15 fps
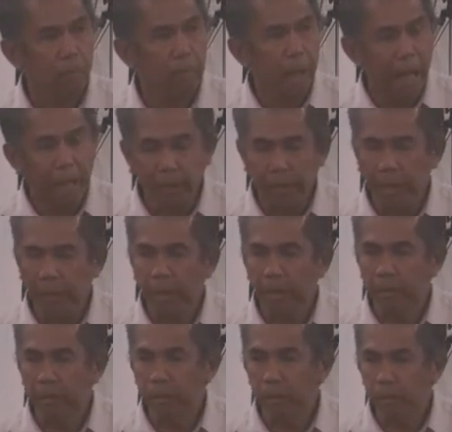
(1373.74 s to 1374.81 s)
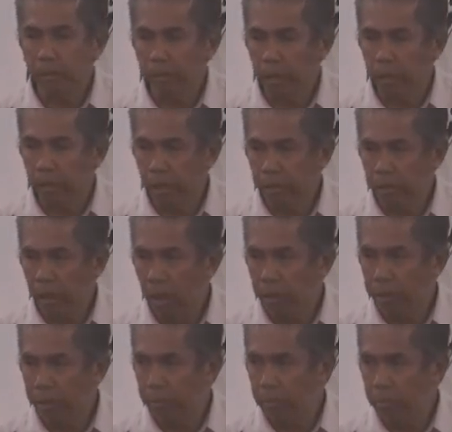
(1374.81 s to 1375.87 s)
man cannot
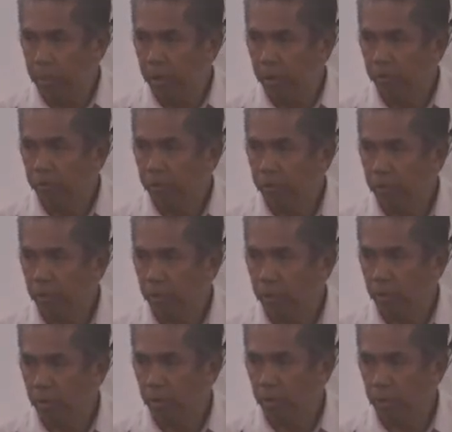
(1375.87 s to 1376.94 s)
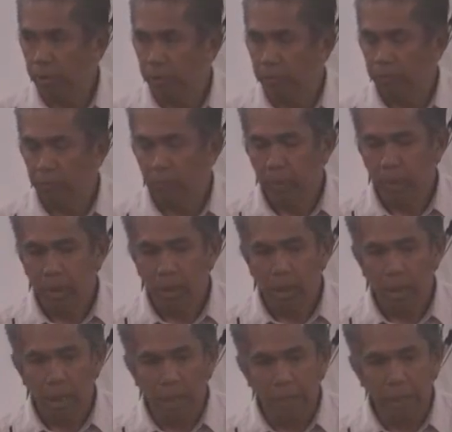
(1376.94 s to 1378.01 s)
give birth
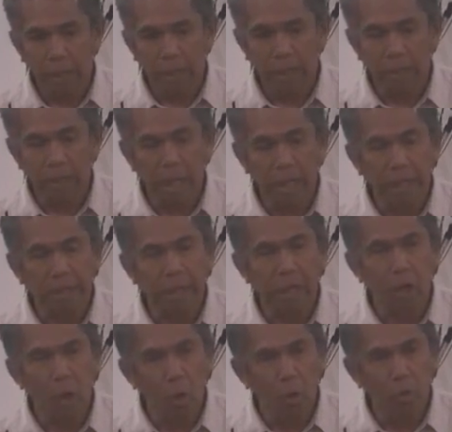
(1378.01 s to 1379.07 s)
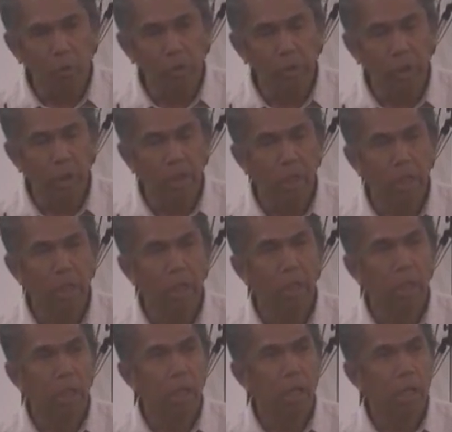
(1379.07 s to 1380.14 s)
and cannot carry the load
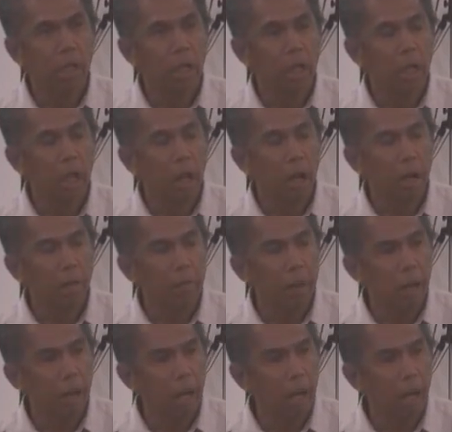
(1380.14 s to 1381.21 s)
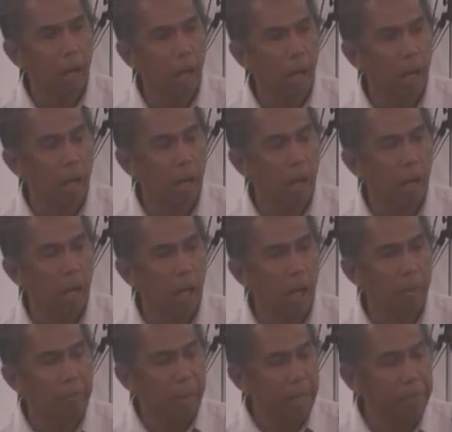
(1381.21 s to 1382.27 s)
of
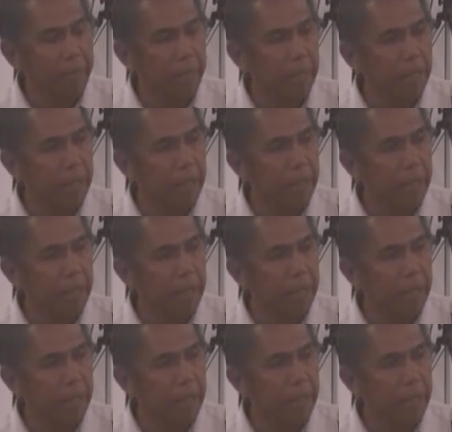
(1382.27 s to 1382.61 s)
a baby